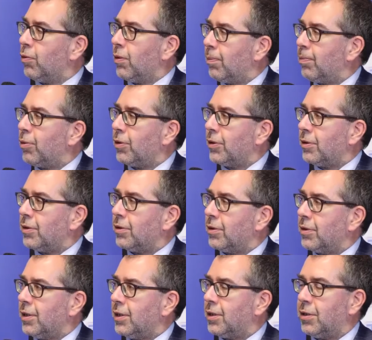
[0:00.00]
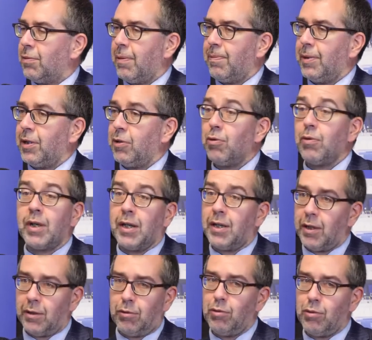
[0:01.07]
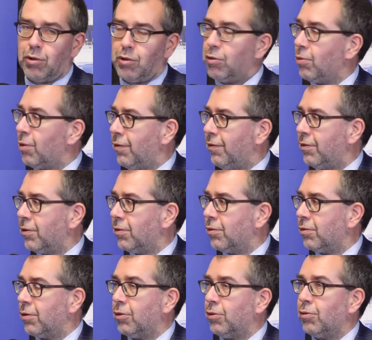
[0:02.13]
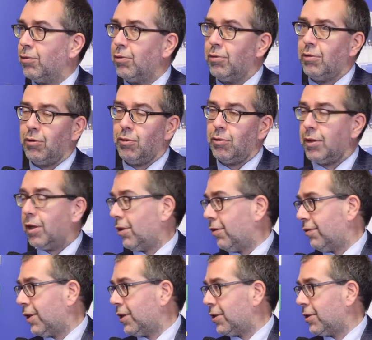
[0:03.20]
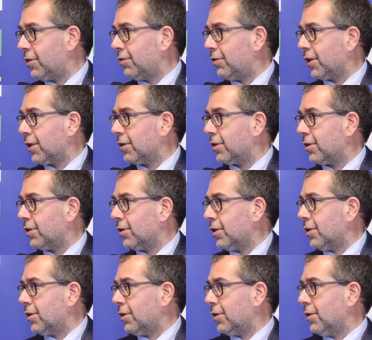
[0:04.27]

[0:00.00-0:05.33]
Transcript: to a point. It's a weapon that you cannot use too often or you, you nullify its effect, I think.